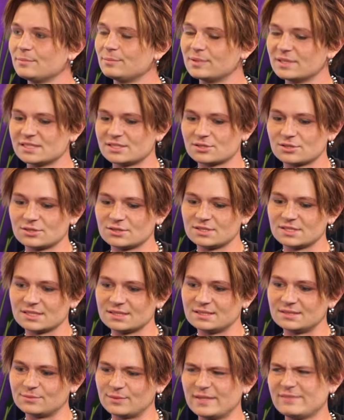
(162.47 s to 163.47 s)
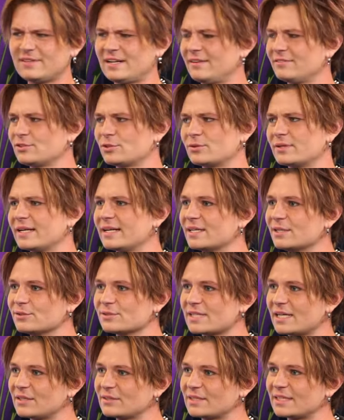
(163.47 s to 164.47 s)
blizzards, and we even have
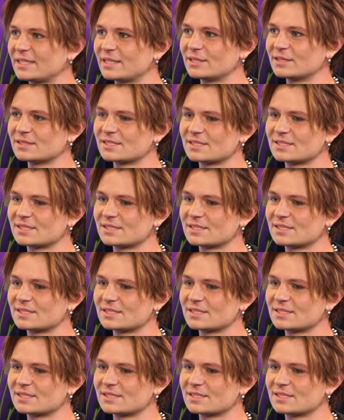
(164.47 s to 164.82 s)
tornadoes out there.